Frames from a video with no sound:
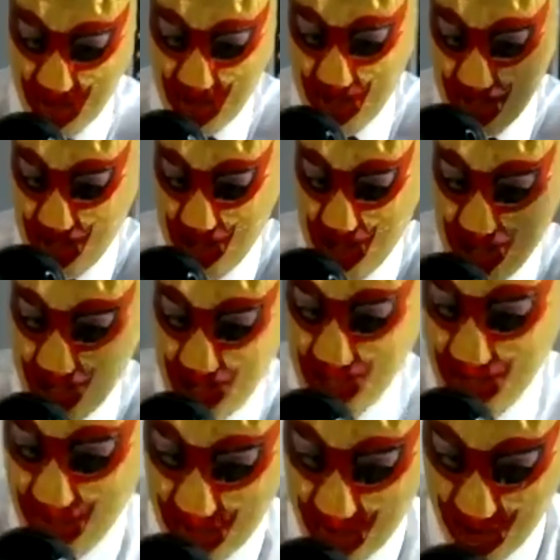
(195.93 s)
need
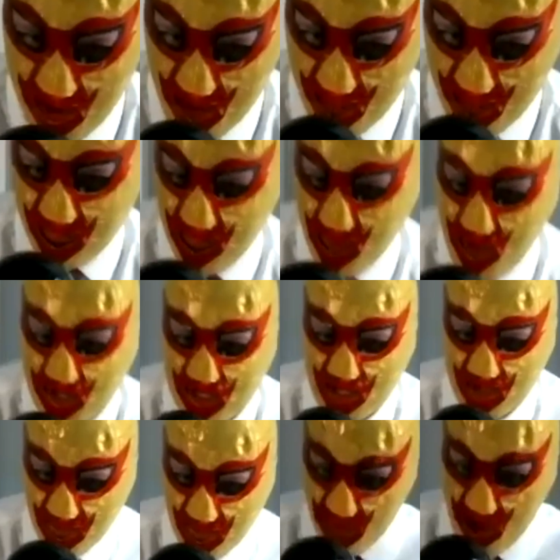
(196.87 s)
a fucking
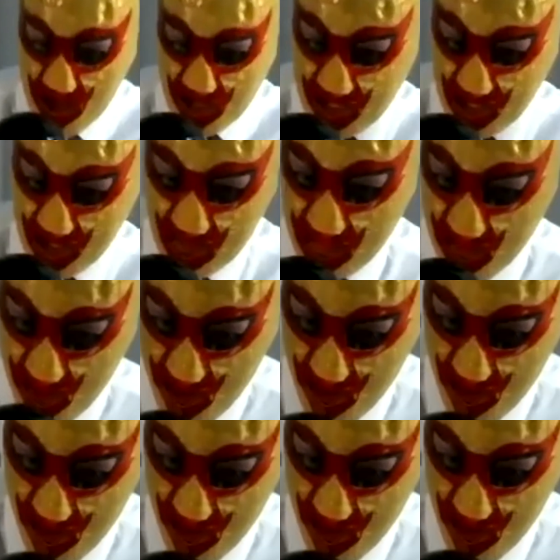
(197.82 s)
wrecking ball